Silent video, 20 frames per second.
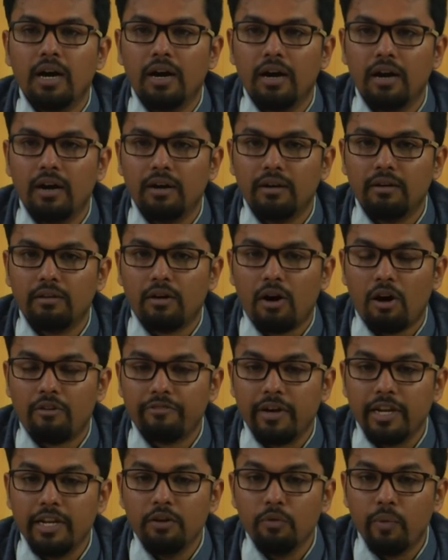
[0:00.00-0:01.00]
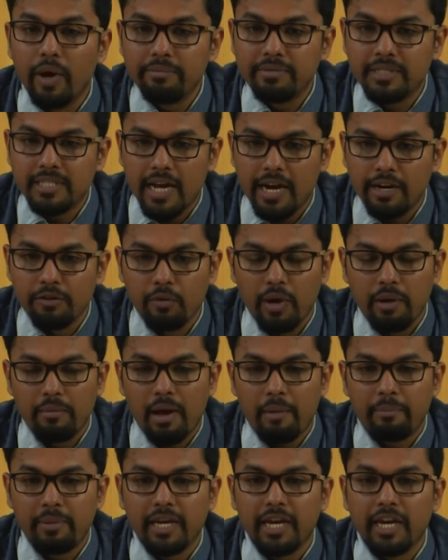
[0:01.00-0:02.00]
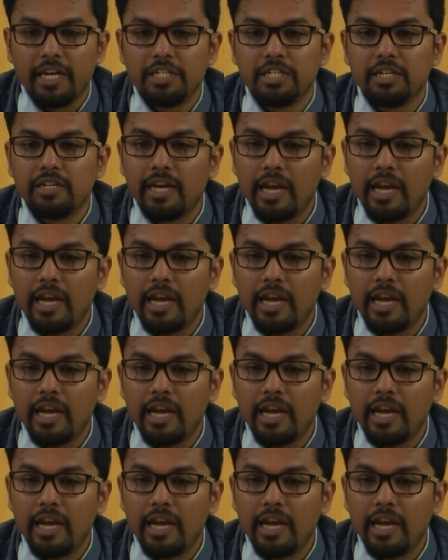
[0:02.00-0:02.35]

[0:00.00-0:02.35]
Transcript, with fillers: uh, of any website, web application,